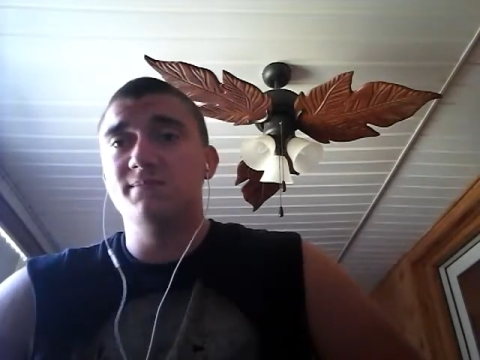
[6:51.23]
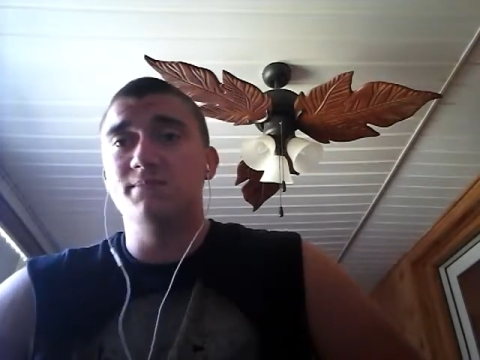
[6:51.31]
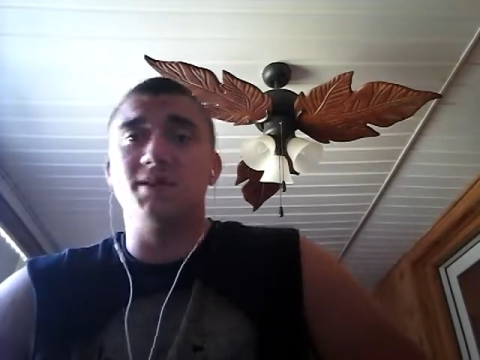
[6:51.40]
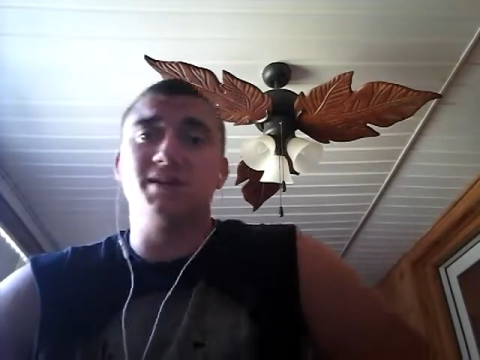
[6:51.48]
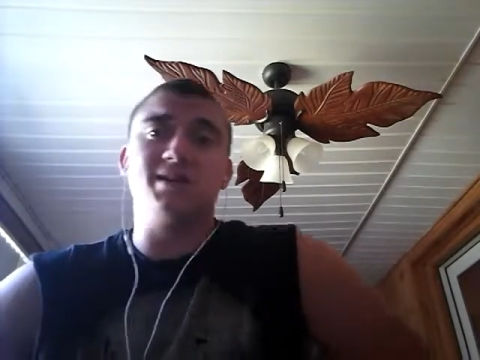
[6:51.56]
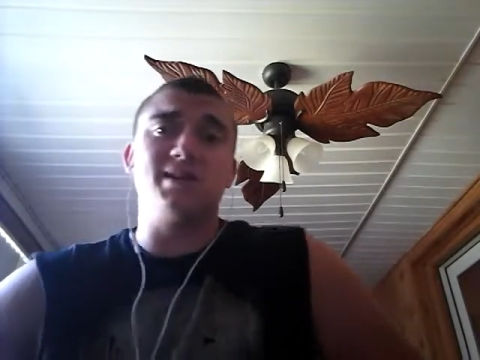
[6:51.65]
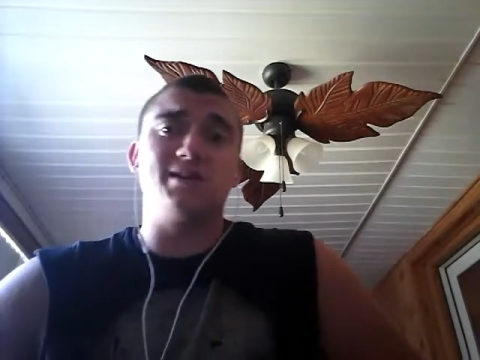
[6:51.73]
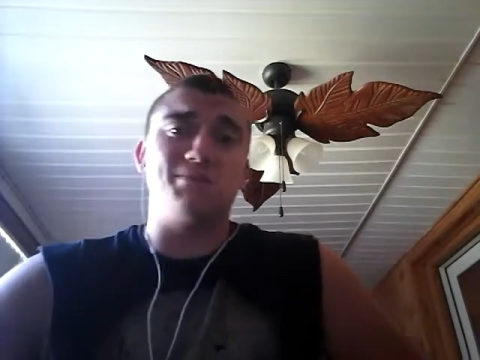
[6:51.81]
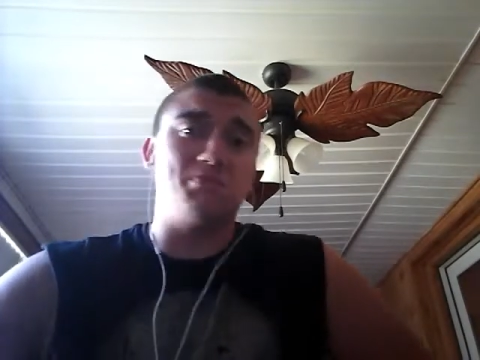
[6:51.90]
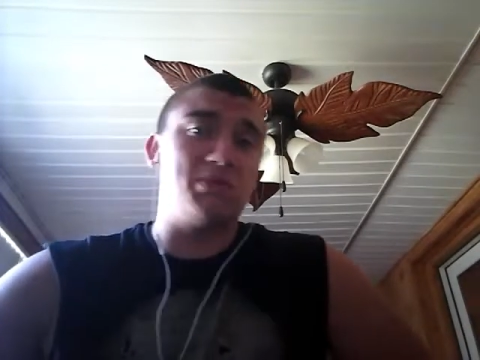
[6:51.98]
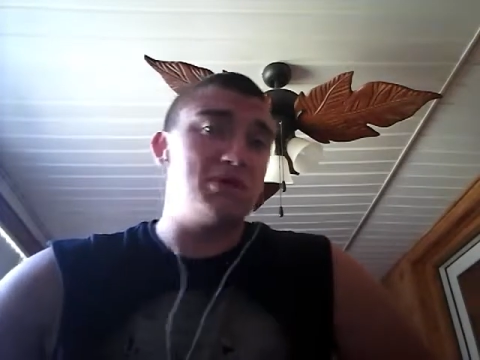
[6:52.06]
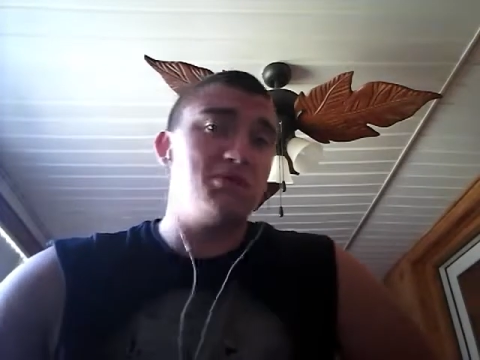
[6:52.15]
put it in your
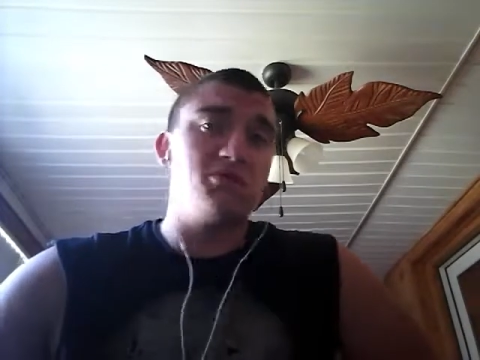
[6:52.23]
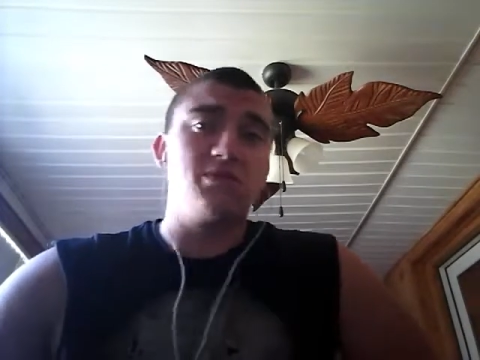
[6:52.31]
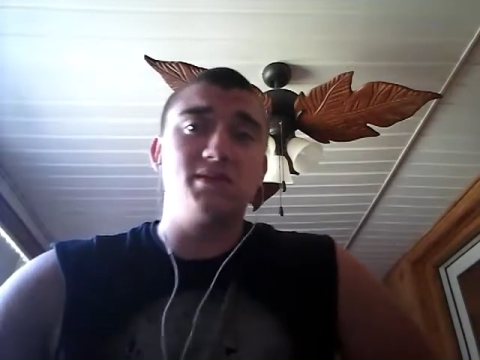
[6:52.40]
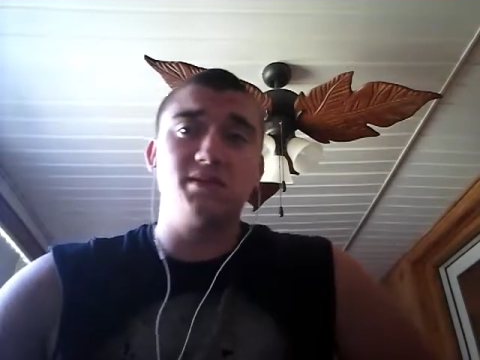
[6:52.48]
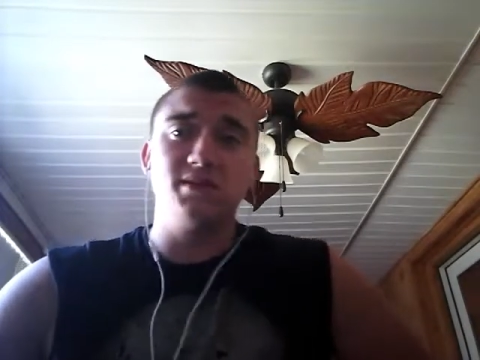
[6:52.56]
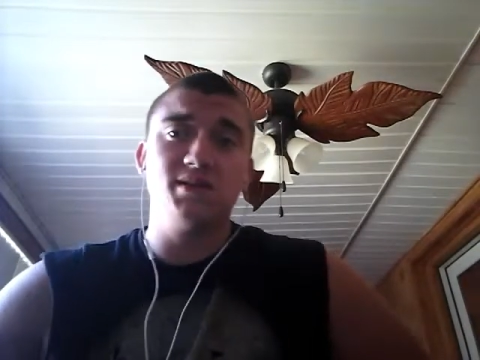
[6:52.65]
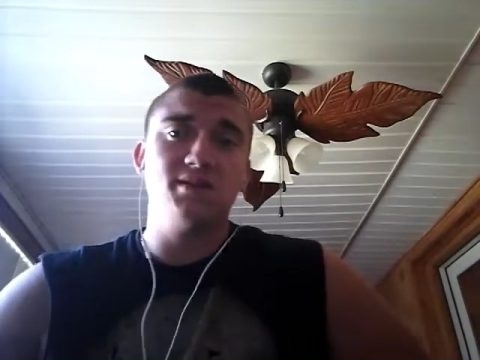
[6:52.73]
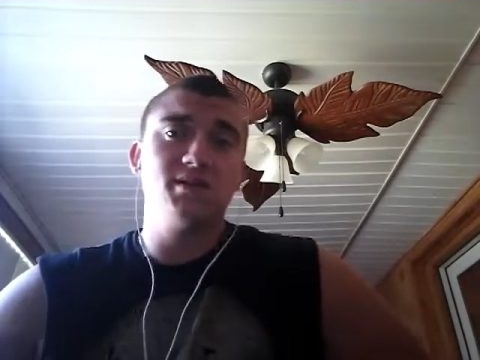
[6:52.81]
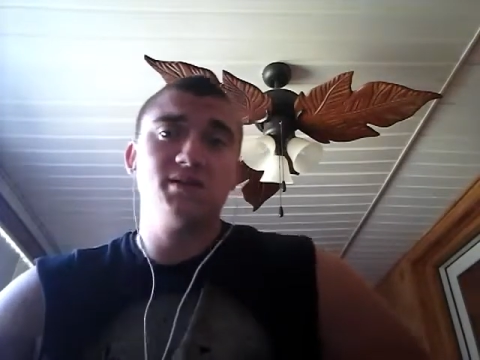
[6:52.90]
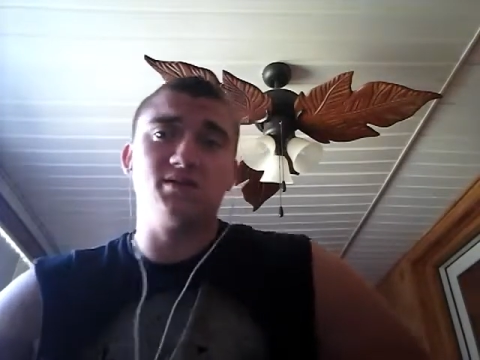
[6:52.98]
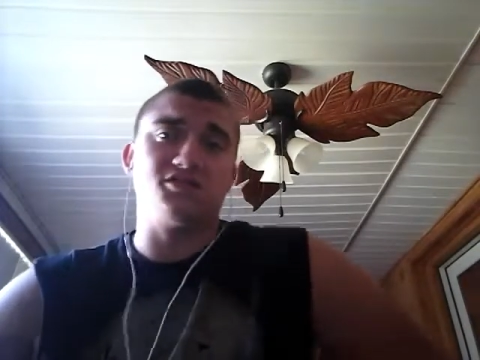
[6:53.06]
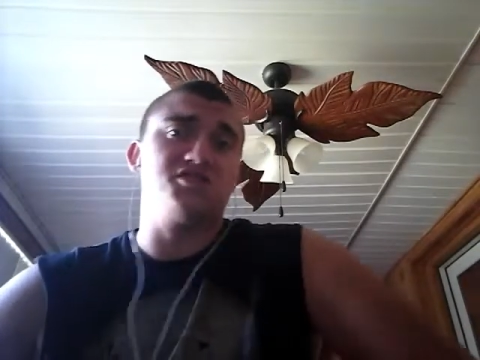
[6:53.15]
boot
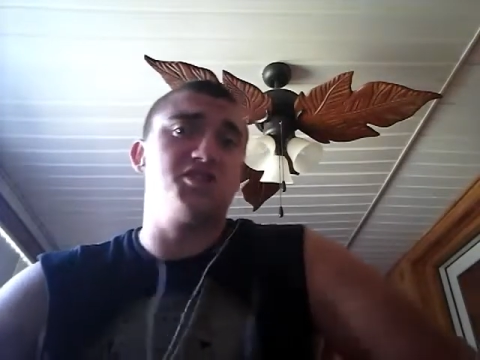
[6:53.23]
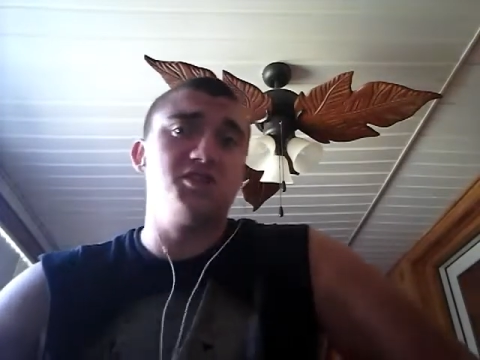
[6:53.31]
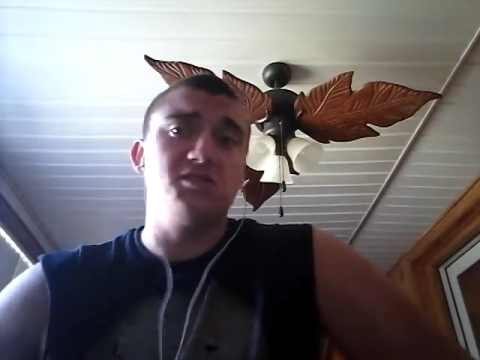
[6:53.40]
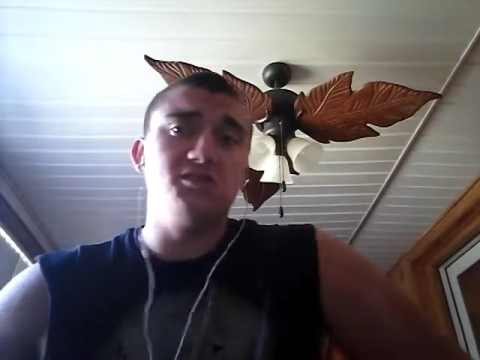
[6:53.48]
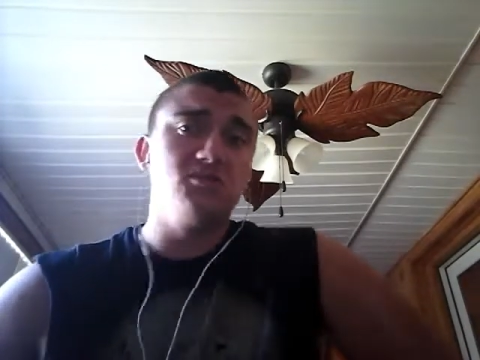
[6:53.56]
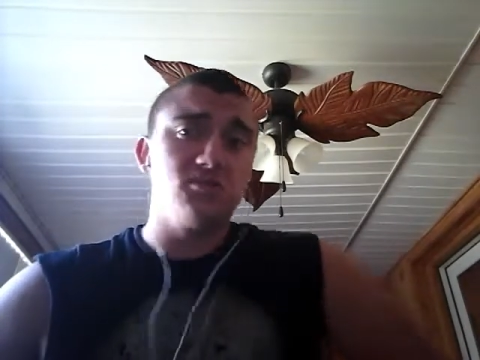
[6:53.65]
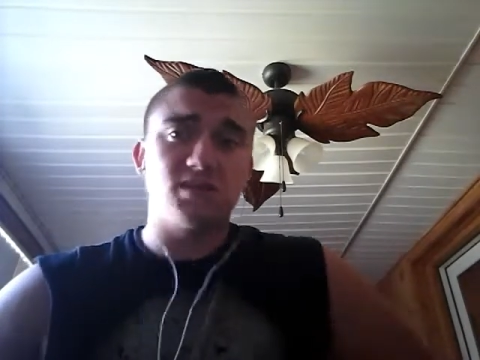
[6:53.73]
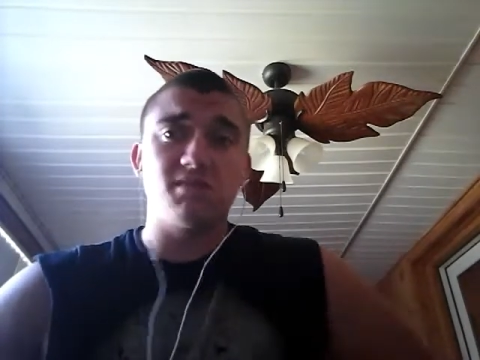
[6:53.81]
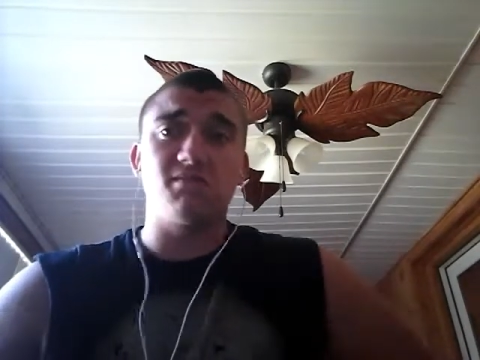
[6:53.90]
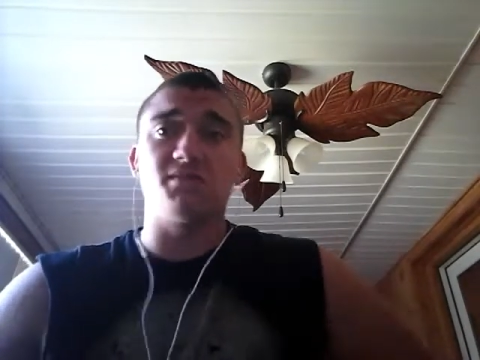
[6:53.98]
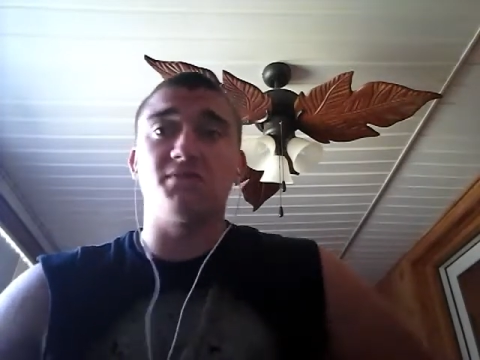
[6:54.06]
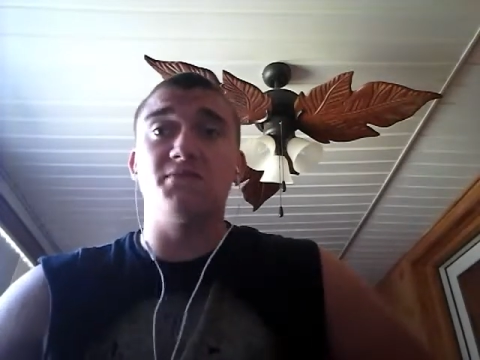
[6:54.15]
a shoe,
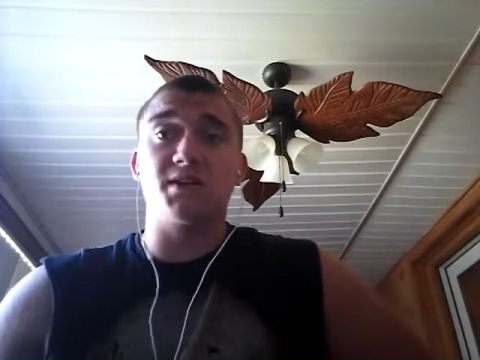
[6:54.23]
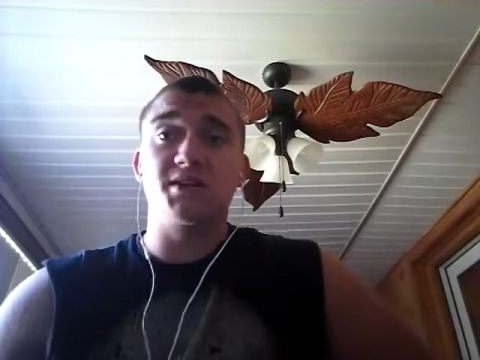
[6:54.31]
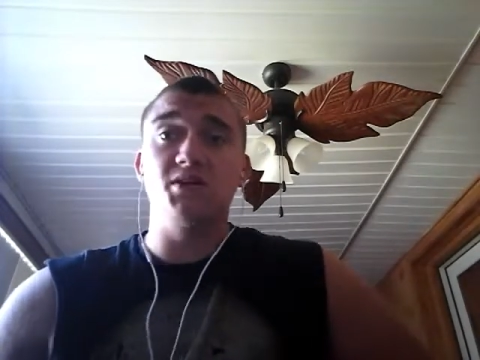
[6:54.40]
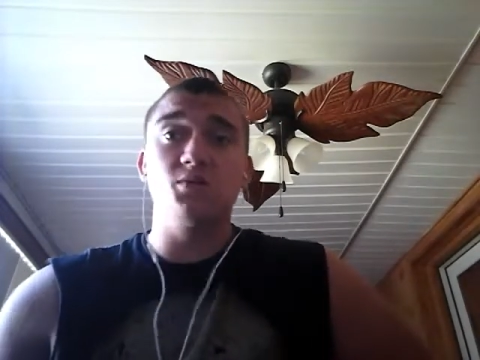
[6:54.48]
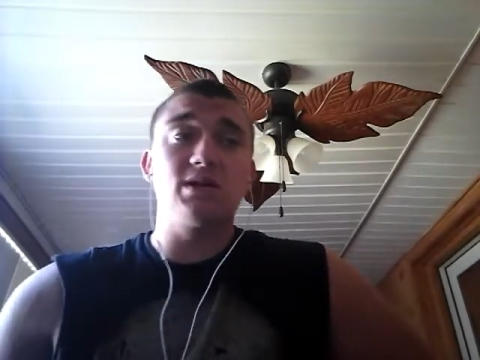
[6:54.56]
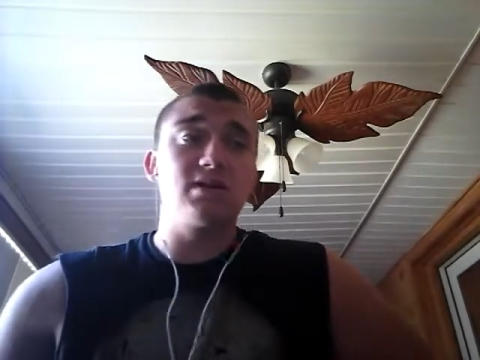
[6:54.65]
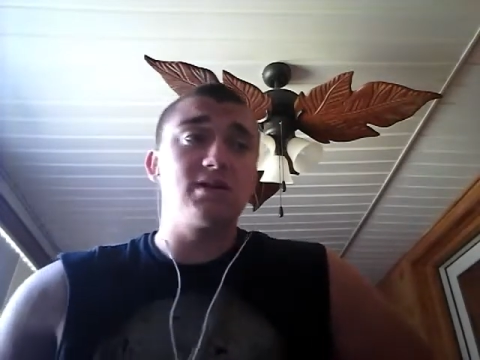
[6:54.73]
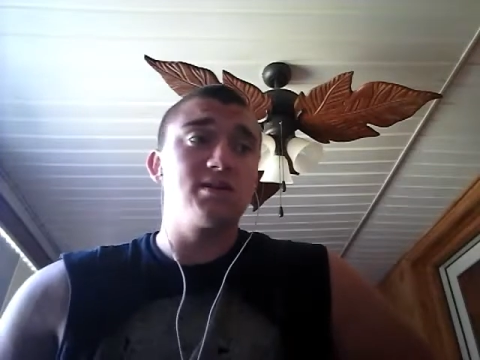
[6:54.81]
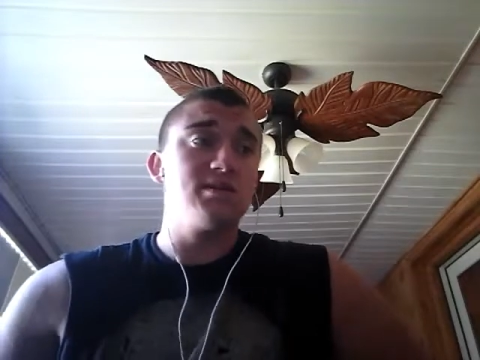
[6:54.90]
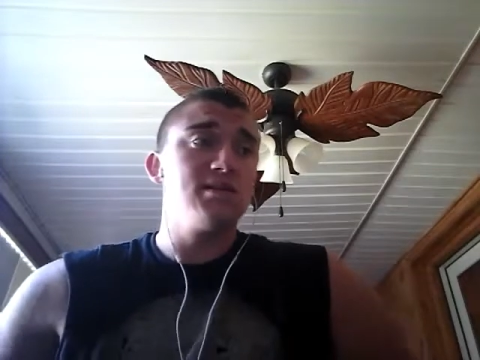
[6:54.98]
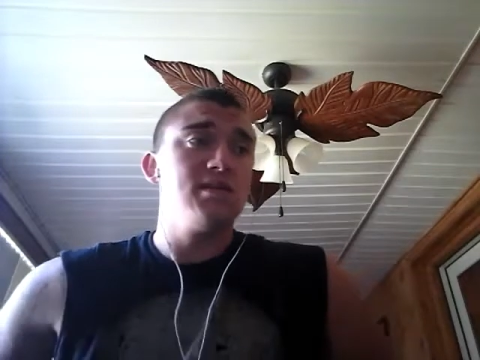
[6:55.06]
whatever the fuck you wear.